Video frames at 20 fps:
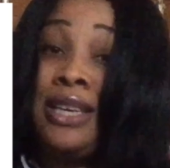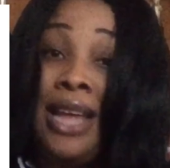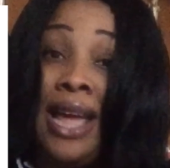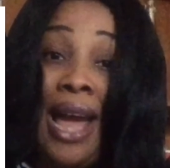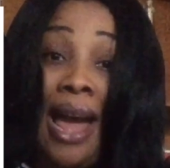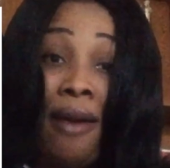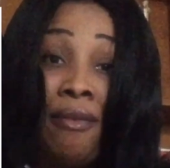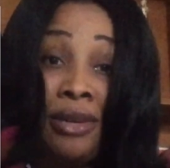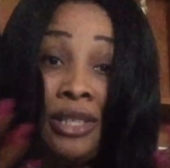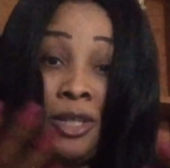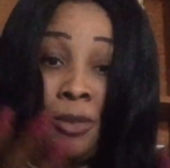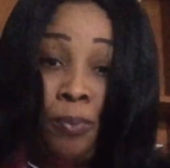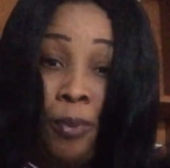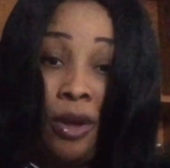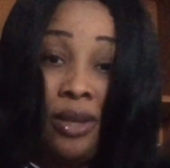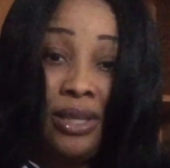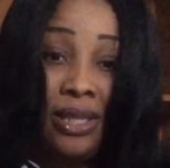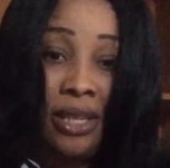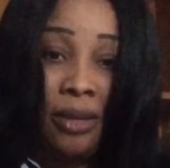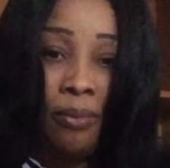they are
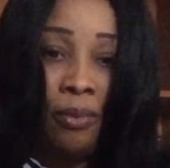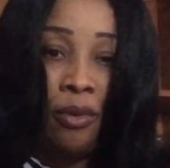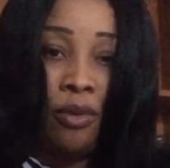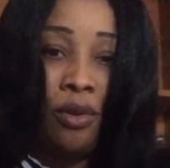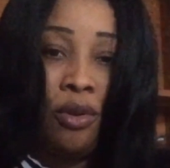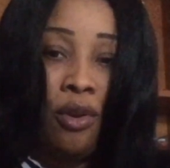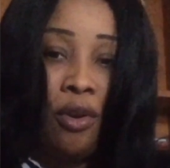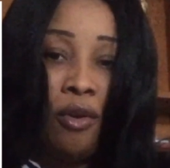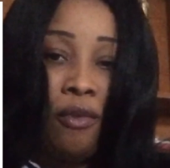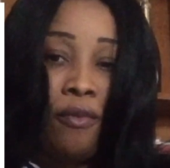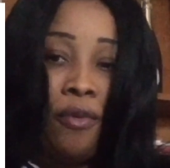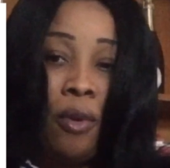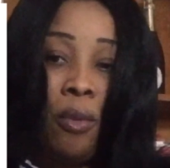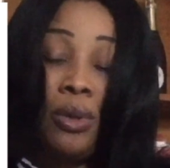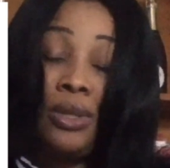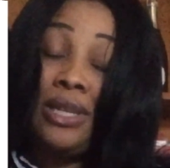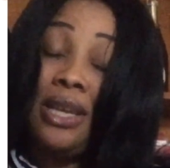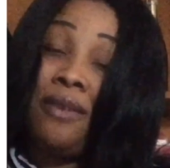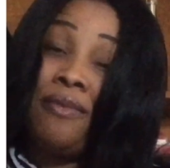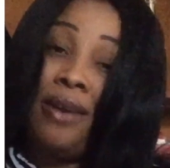responsible for
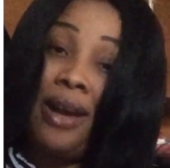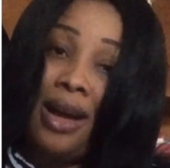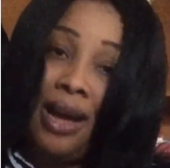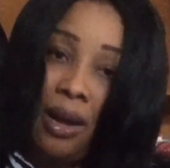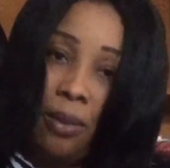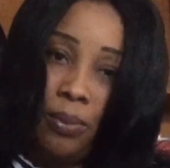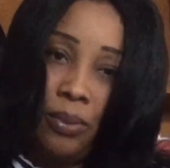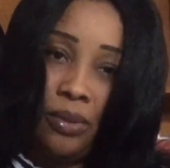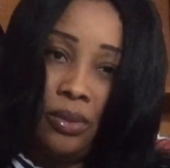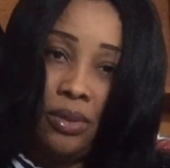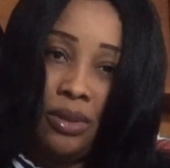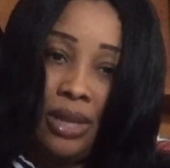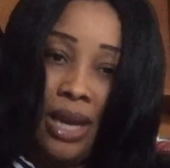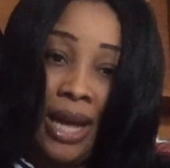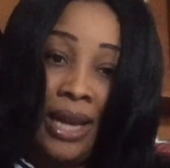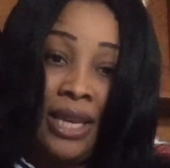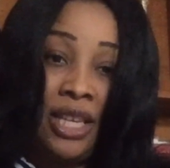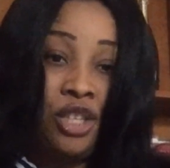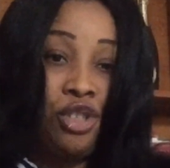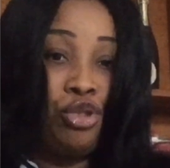whatever happened,
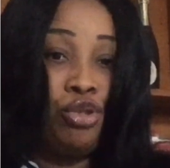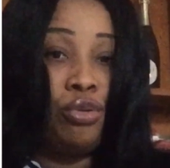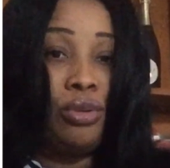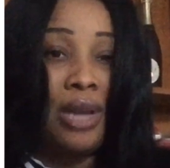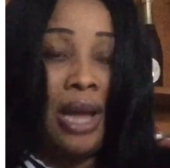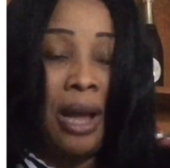and they should